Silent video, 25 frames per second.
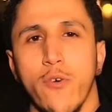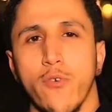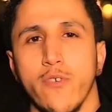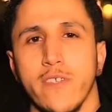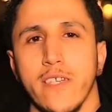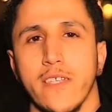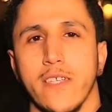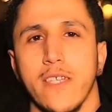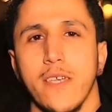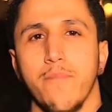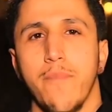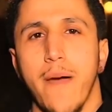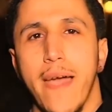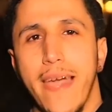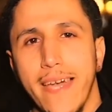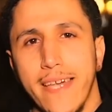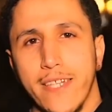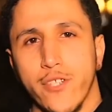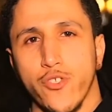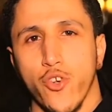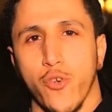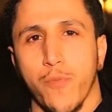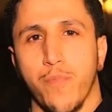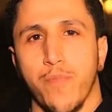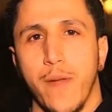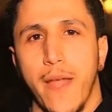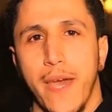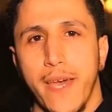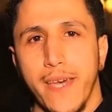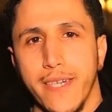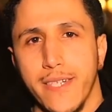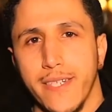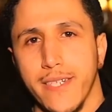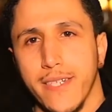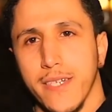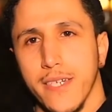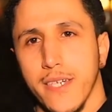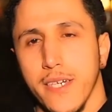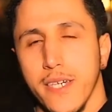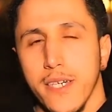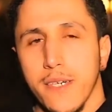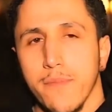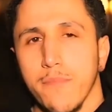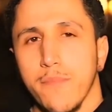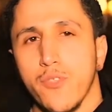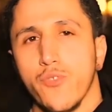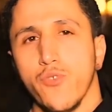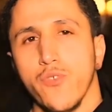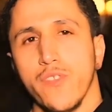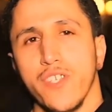There was a debate took place
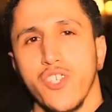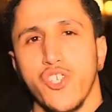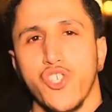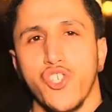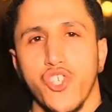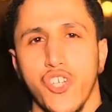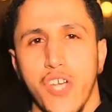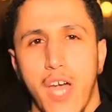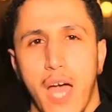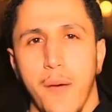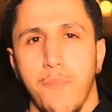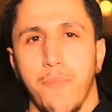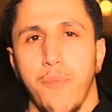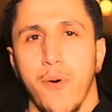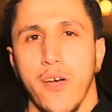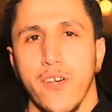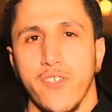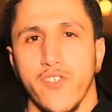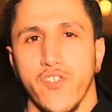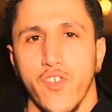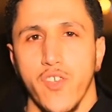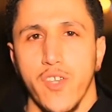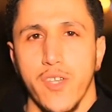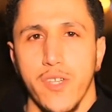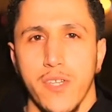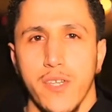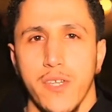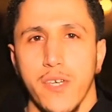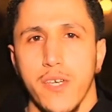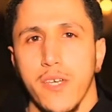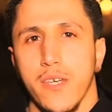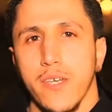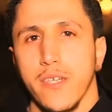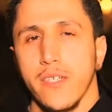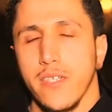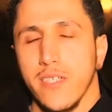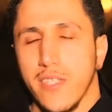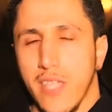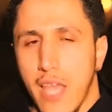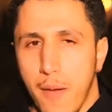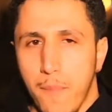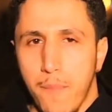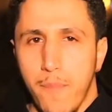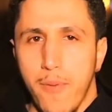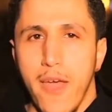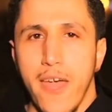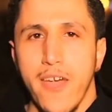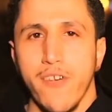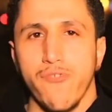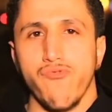between the Shia person his
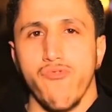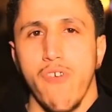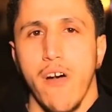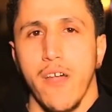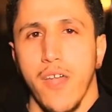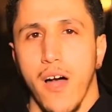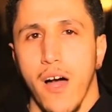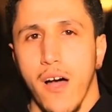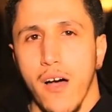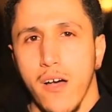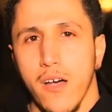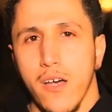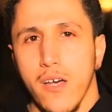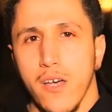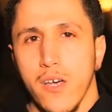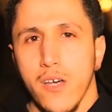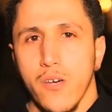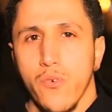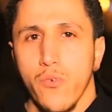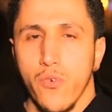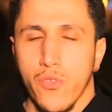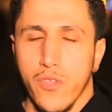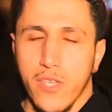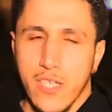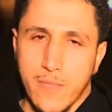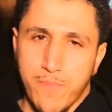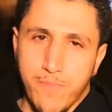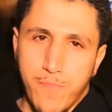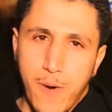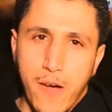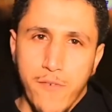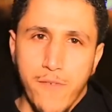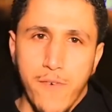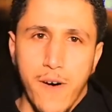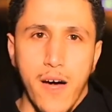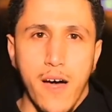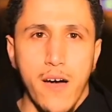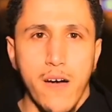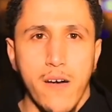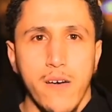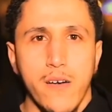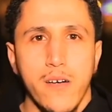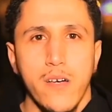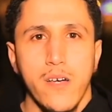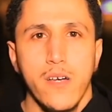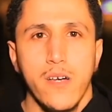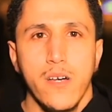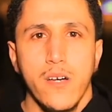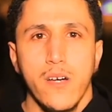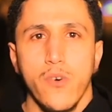name Blade Runner, with this brother
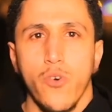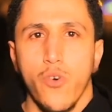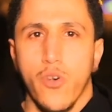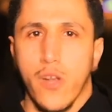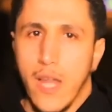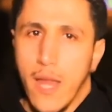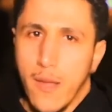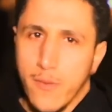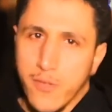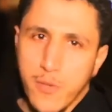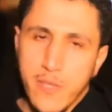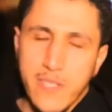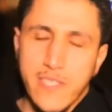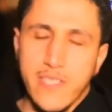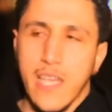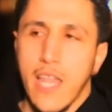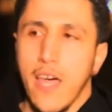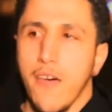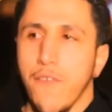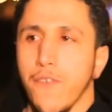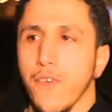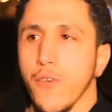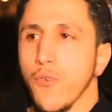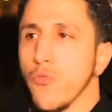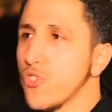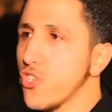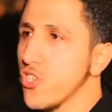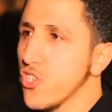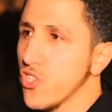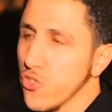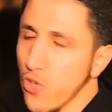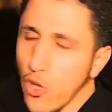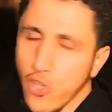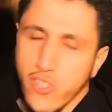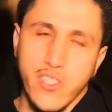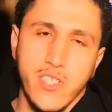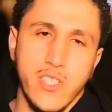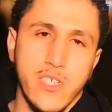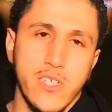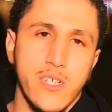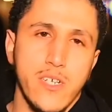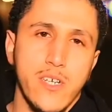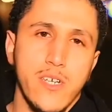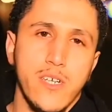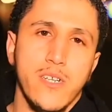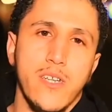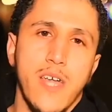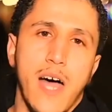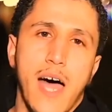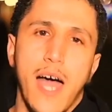who claimed to be Salafi, which is not
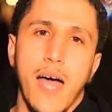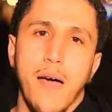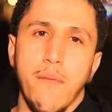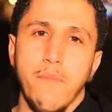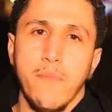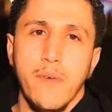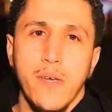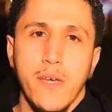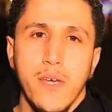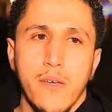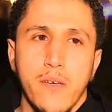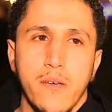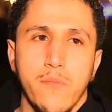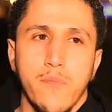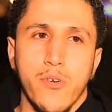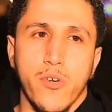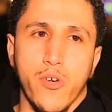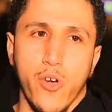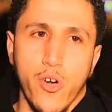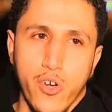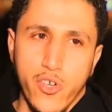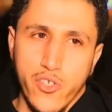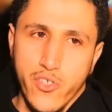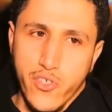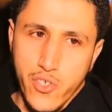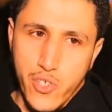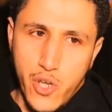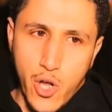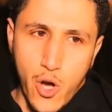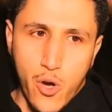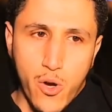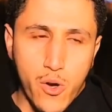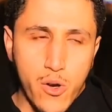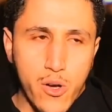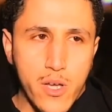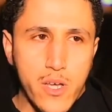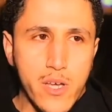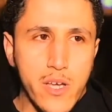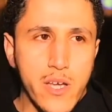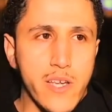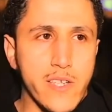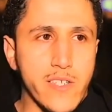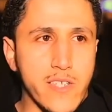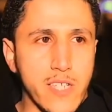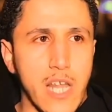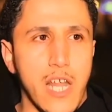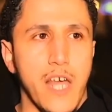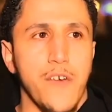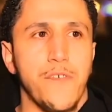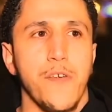Na'am, because, you know, a
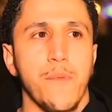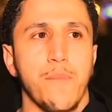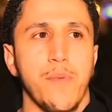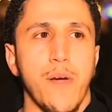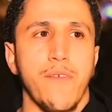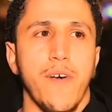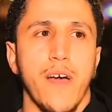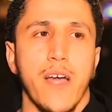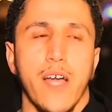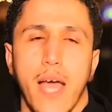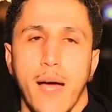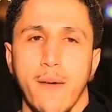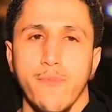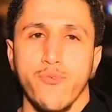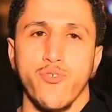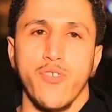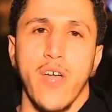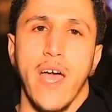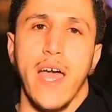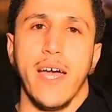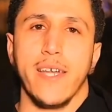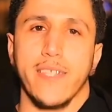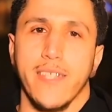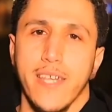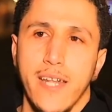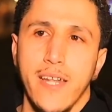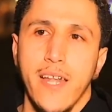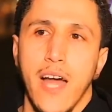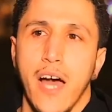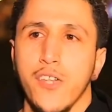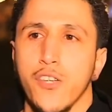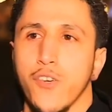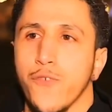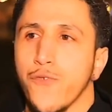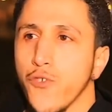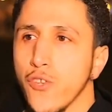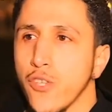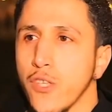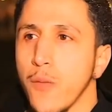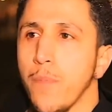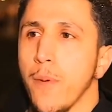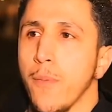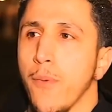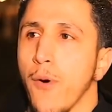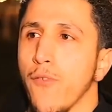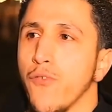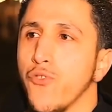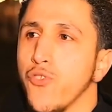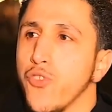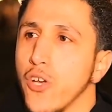Salafi brother comes with adilla and refute the
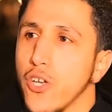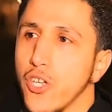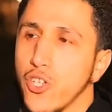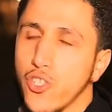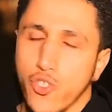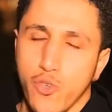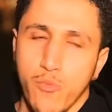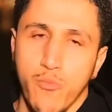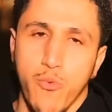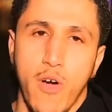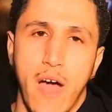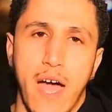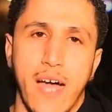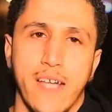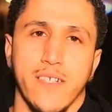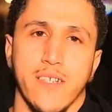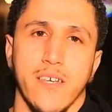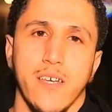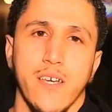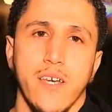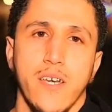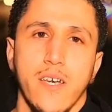people of uh, Shubuhat.